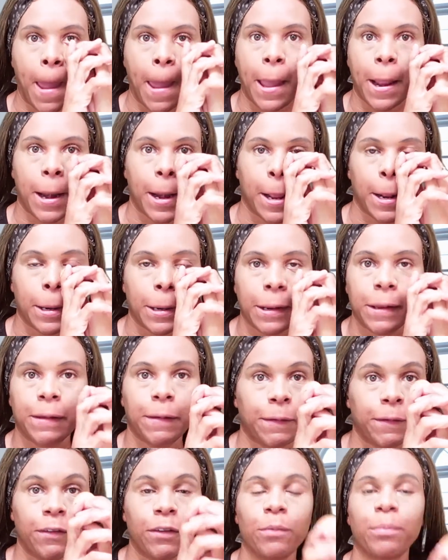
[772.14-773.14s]
And
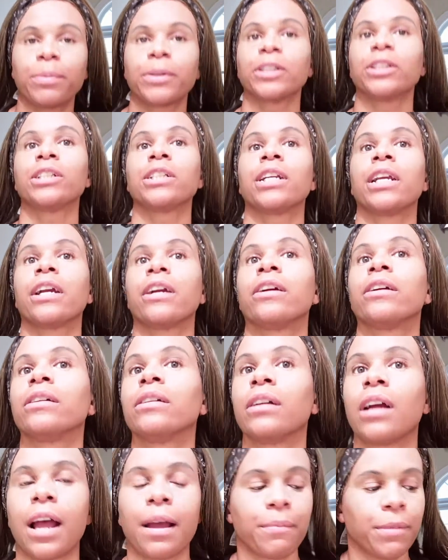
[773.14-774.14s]
it's super sheer.
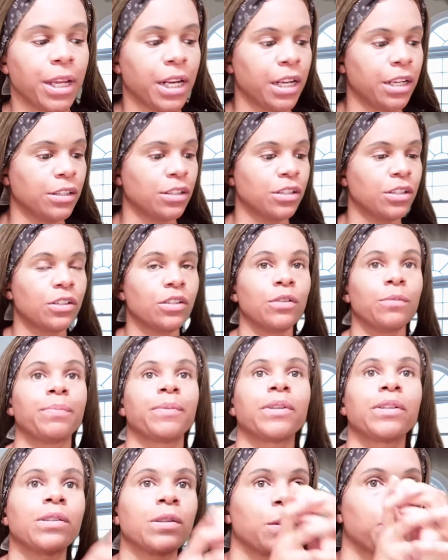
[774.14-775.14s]
I mean, it's
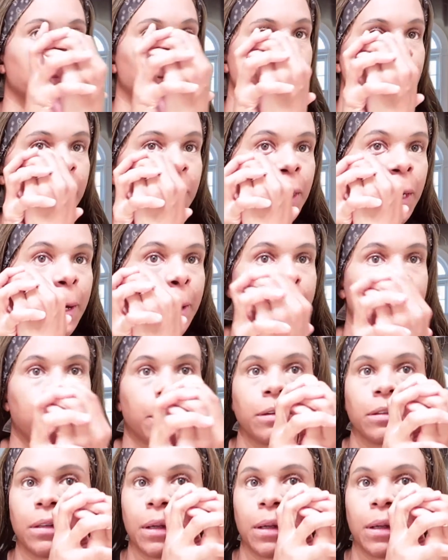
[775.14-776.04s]
super, super sheer.